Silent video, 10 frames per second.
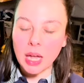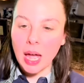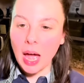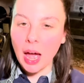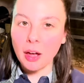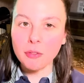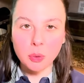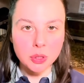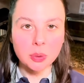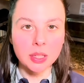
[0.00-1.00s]
at
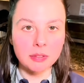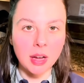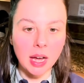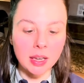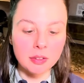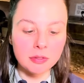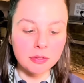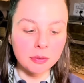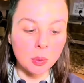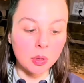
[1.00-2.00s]
425
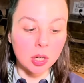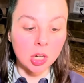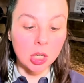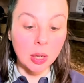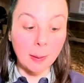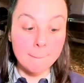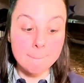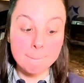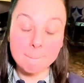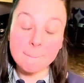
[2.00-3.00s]
for,
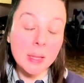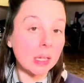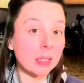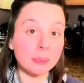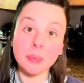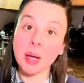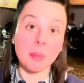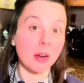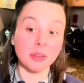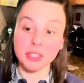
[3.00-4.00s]
I'm
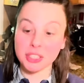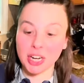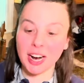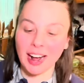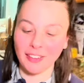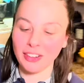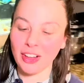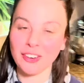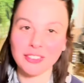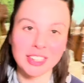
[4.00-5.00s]
not really sure how
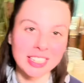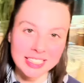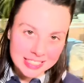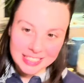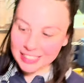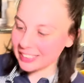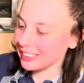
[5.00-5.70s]
long we're gonna see.